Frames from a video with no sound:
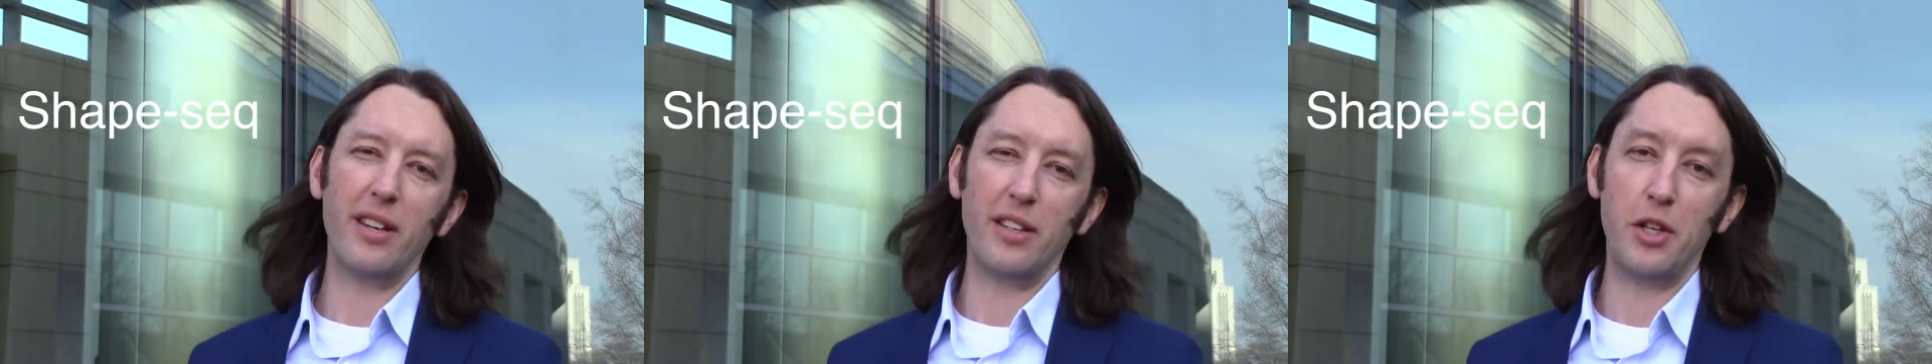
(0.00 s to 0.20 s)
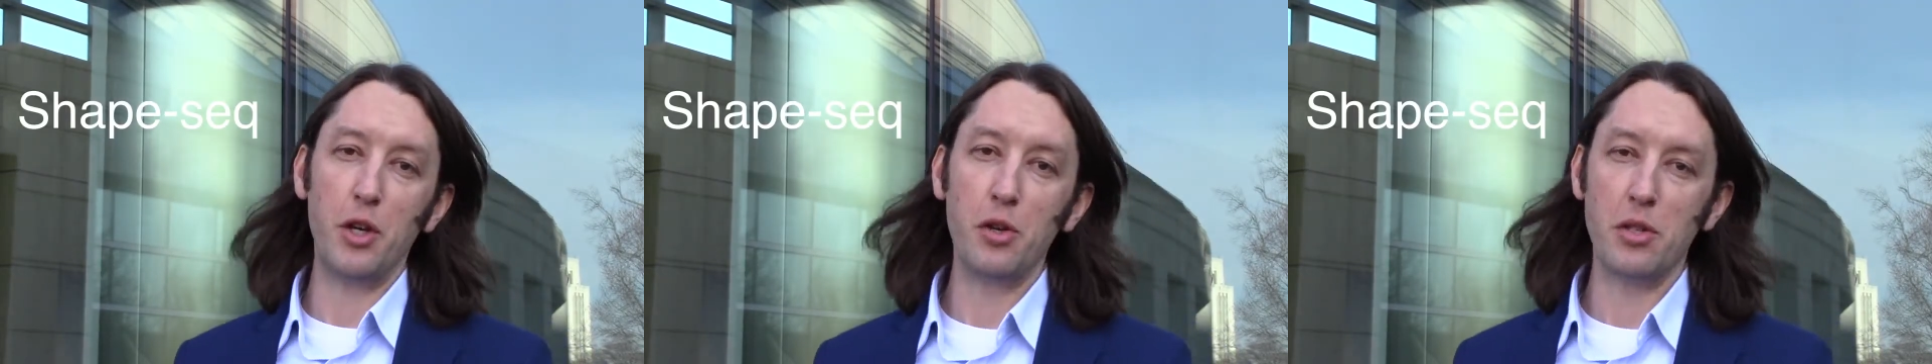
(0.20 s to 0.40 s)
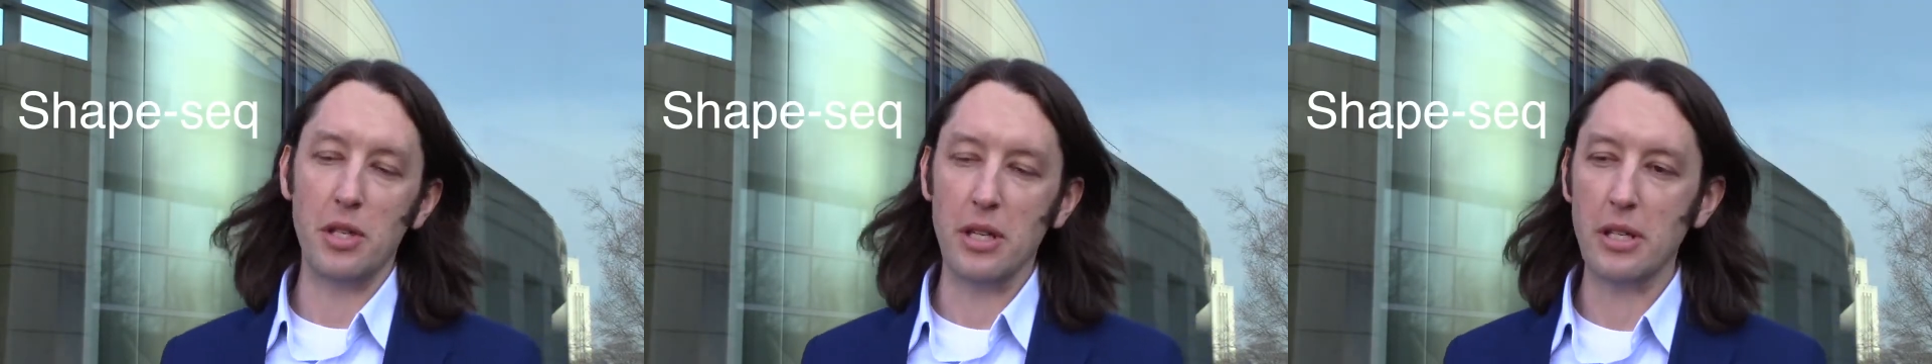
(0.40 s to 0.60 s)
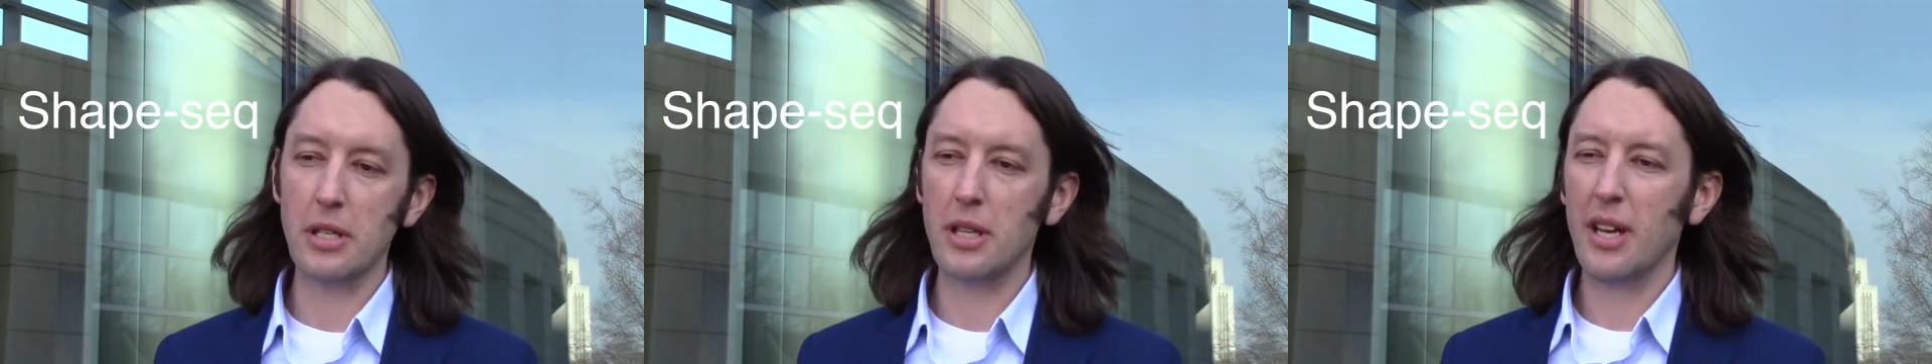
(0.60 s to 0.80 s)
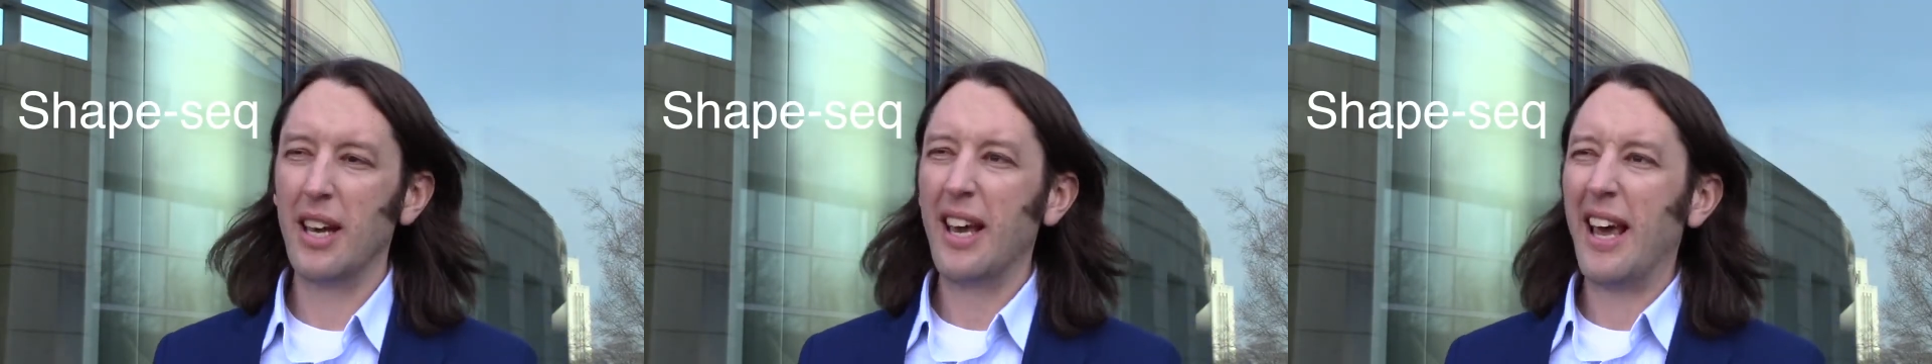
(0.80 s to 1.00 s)
uses
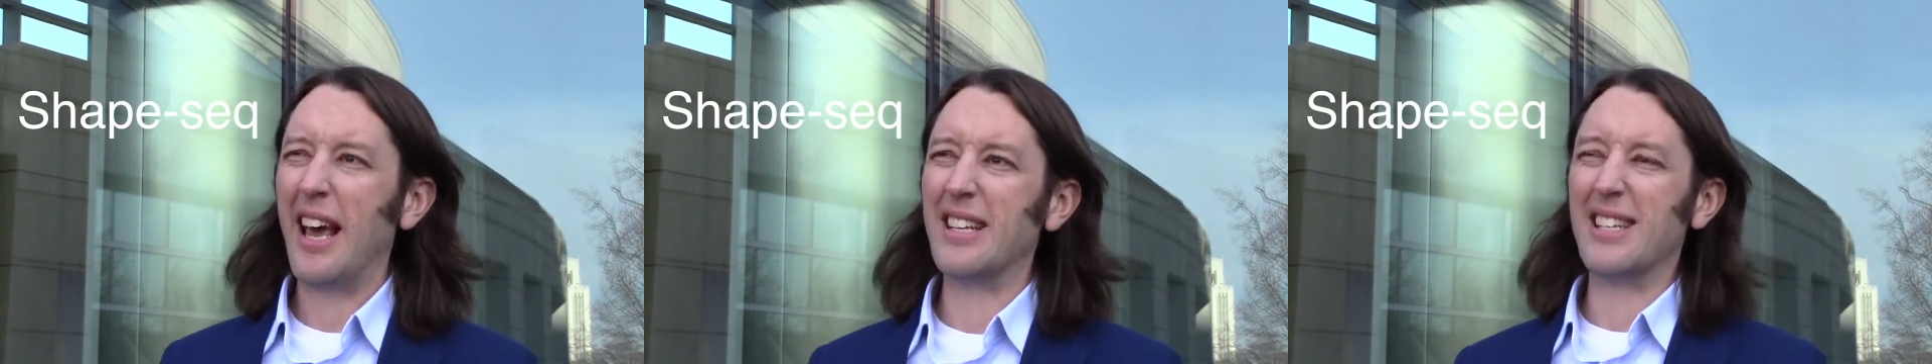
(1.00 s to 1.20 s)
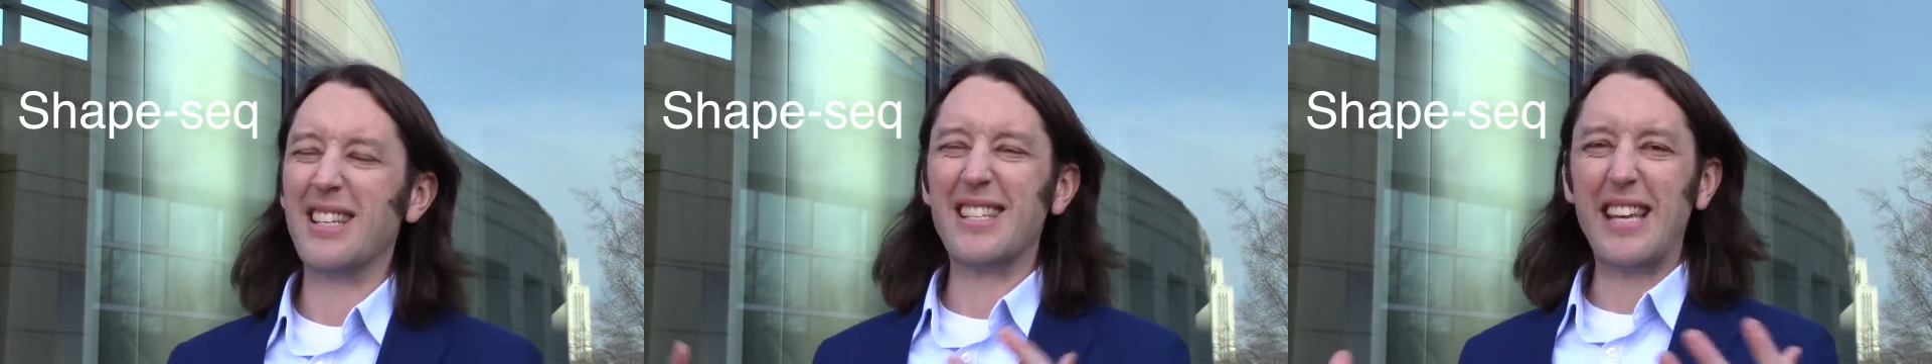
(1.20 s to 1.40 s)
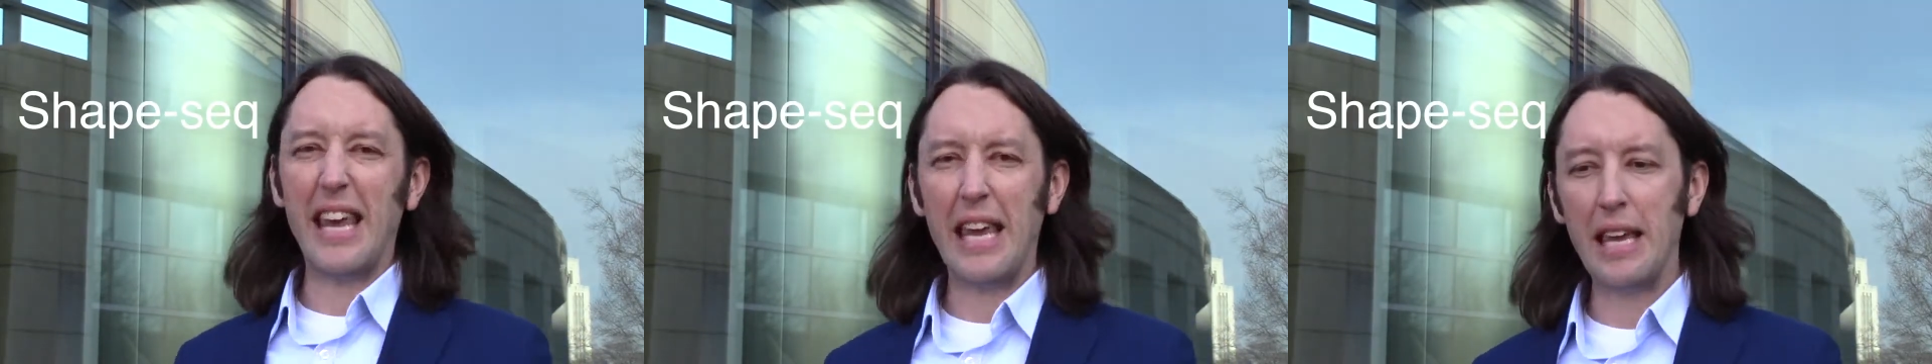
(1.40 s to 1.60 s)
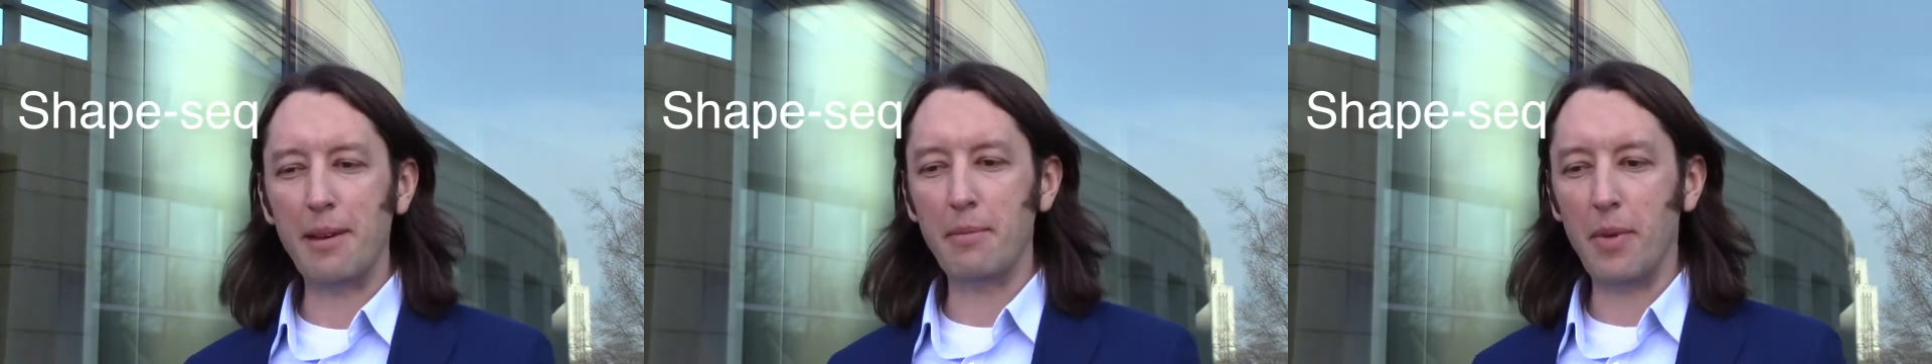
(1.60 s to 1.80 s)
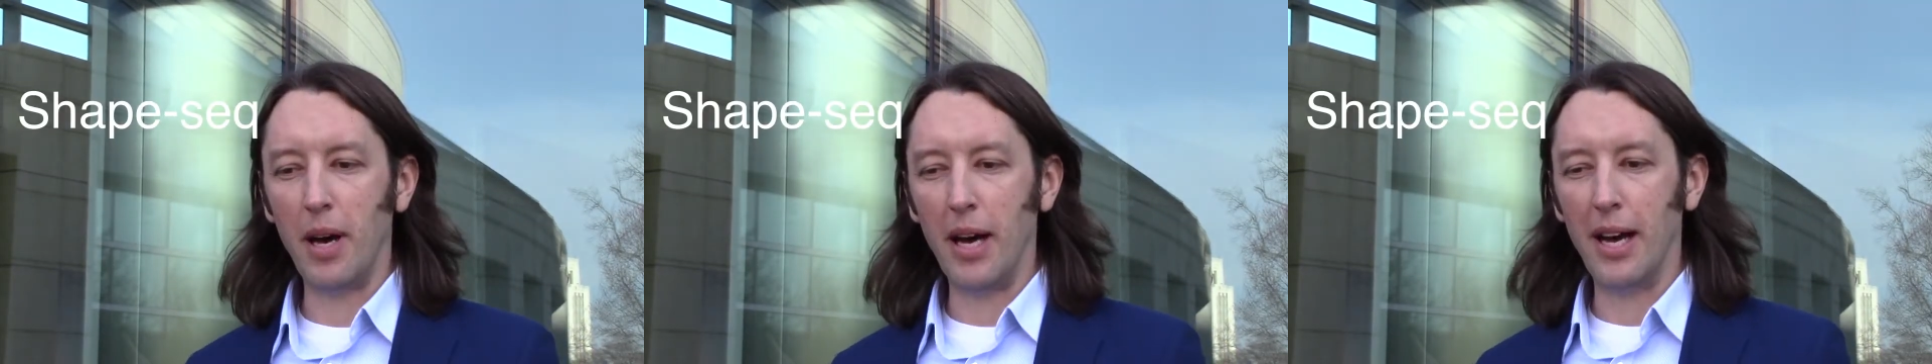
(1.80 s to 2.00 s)
is the same